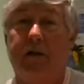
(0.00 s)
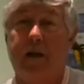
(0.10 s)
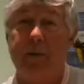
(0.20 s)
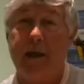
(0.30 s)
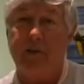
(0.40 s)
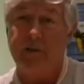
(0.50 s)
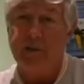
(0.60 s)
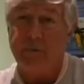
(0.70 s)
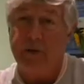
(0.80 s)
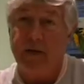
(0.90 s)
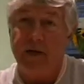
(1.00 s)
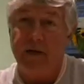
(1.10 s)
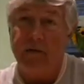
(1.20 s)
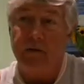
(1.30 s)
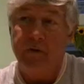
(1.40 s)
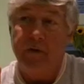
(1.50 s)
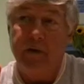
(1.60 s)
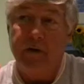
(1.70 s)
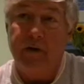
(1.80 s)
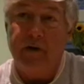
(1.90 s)
And I come out on the top of the hill,
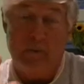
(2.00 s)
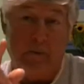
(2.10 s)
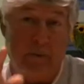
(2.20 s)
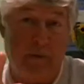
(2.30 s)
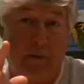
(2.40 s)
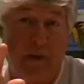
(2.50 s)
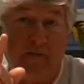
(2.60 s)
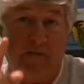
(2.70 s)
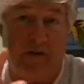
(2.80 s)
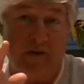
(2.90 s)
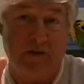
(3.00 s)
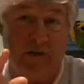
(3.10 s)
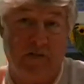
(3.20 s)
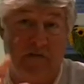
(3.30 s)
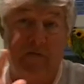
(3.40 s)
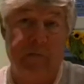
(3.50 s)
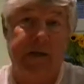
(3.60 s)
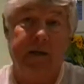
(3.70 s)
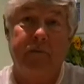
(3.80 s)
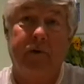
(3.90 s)
and I probably went the fastest I've ever
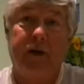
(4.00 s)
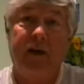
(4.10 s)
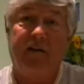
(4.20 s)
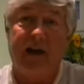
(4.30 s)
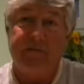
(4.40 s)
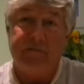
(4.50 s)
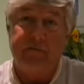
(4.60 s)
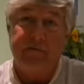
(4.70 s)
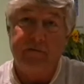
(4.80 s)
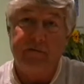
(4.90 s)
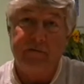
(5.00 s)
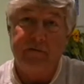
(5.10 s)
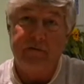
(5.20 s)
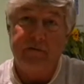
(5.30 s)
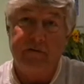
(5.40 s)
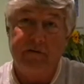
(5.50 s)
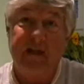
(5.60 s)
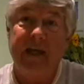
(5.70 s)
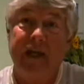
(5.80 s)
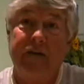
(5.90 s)
been on my life,
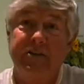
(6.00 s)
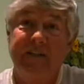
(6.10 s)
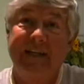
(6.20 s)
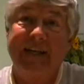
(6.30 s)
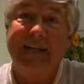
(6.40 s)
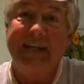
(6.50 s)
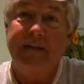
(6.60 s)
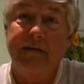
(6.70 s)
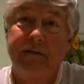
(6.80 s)
thinking I was in the lead.